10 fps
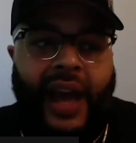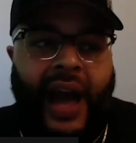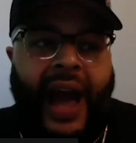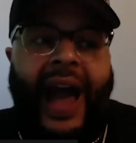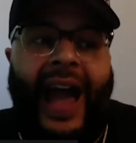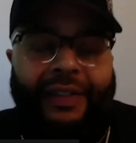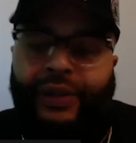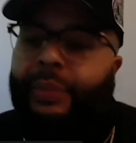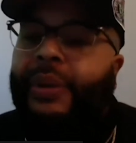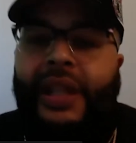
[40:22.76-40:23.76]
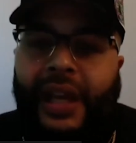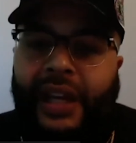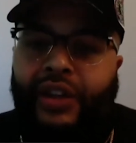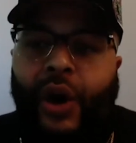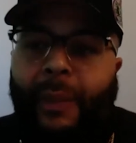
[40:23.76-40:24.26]
I have to be there,
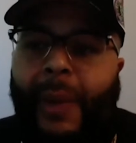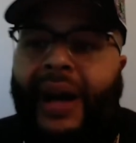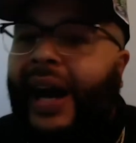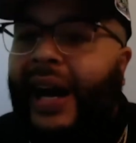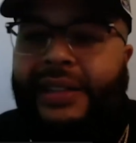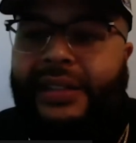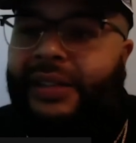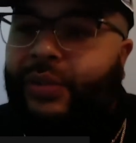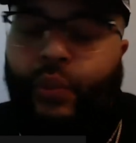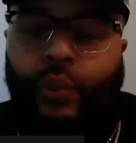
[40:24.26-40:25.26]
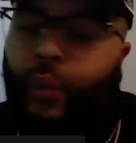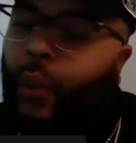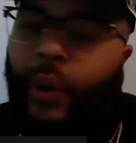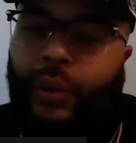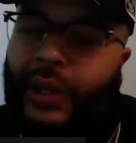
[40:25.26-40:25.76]
you know, and my conscience
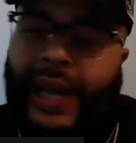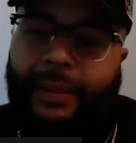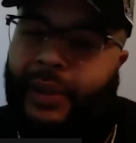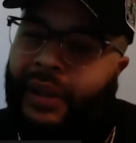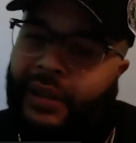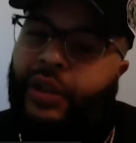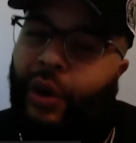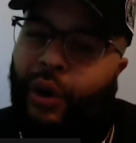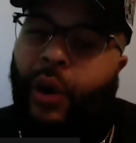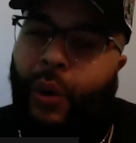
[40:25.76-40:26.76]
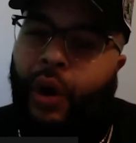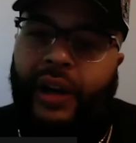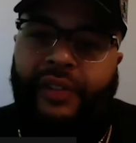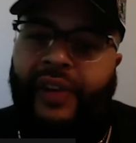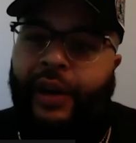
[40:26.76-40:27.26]
won't let me, you know, go
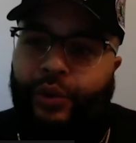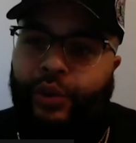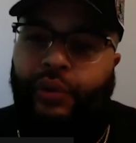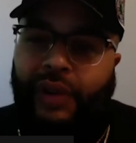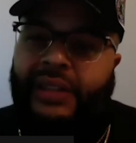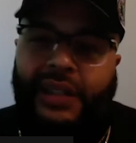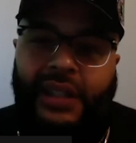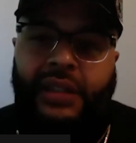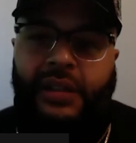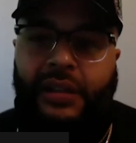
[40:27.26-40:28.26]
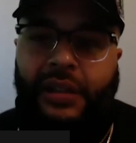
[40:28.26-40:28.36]
on if I don't do the right thing.